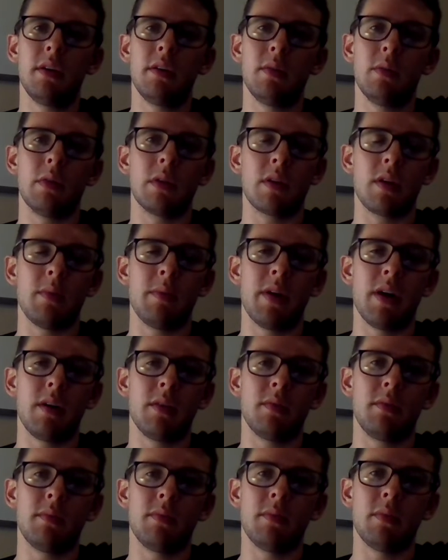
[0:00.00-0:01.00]
will come
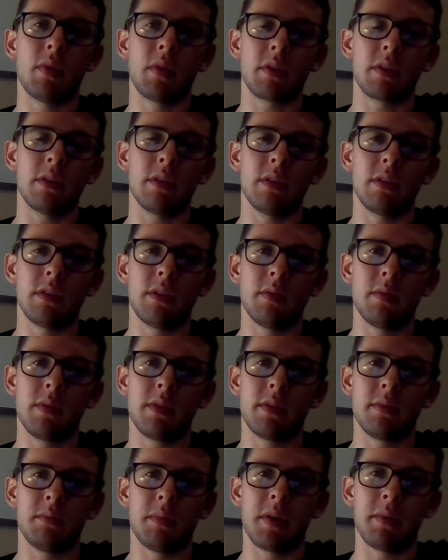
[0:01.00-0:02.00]
out more clearly
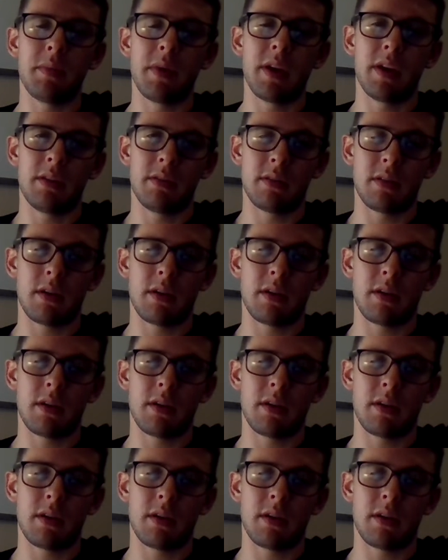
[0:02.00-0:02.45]
within my main